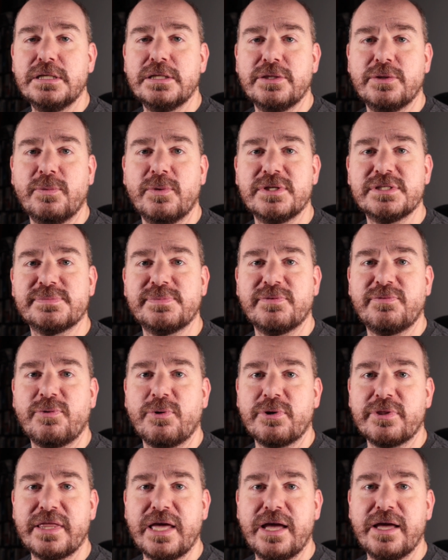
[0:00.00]
The ones
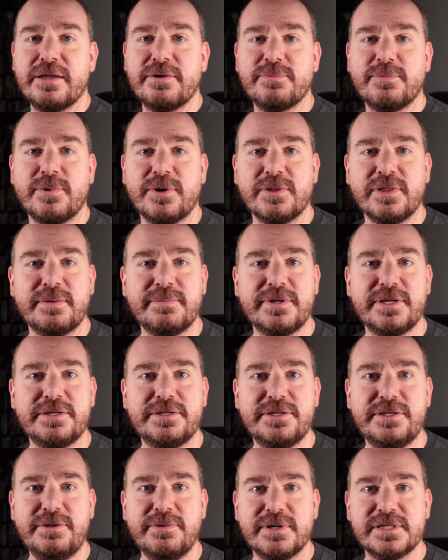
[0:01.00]
before that were
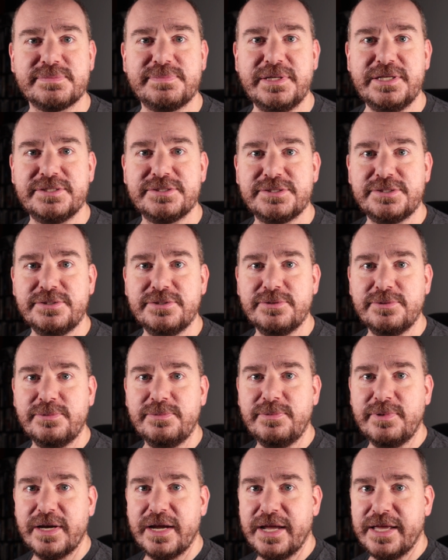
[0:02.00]
limited to USB
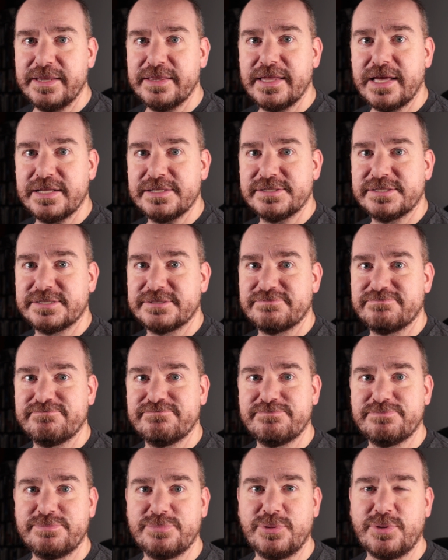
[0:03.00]
2, and that's
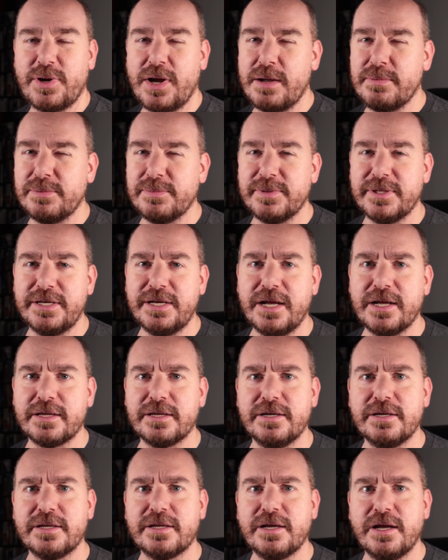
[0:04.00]
probably not
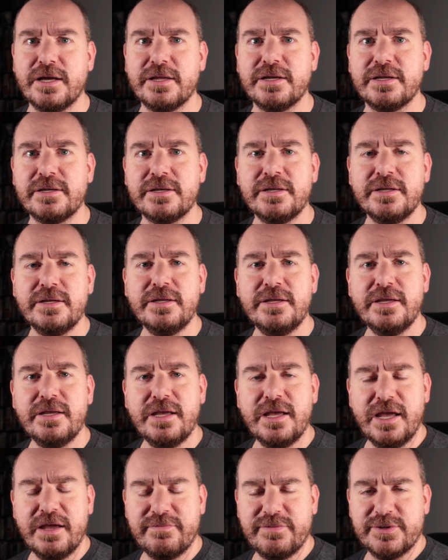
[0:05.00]
going to cut it
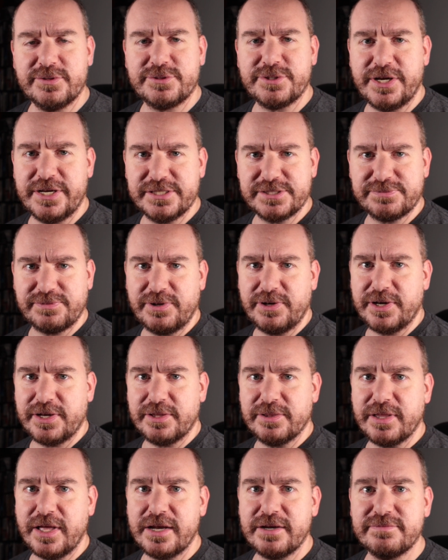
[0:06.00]
if you're transferring
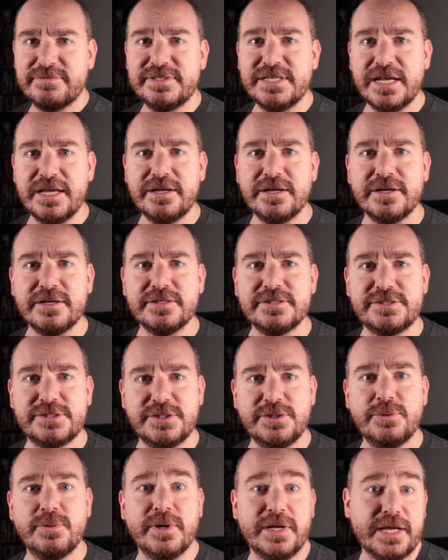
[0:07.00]
a lot of data
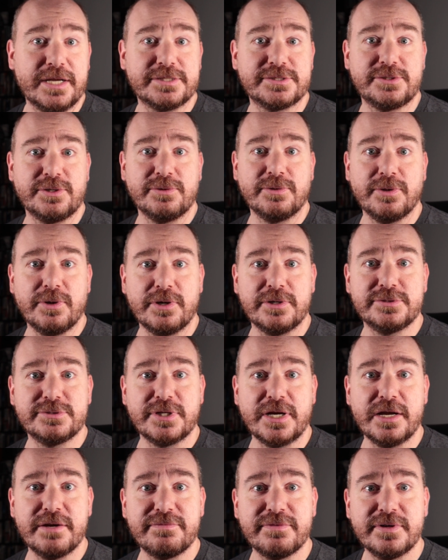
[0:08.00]
to an external hard
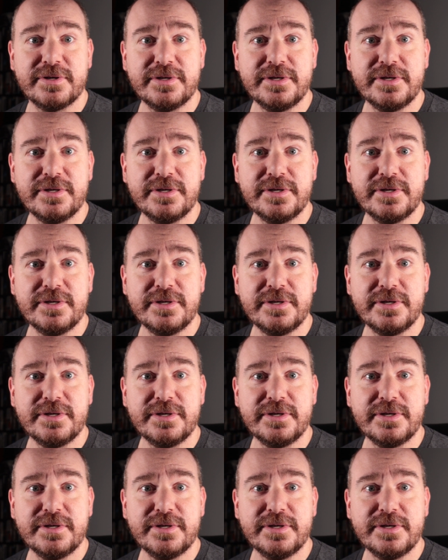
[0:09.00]
drive.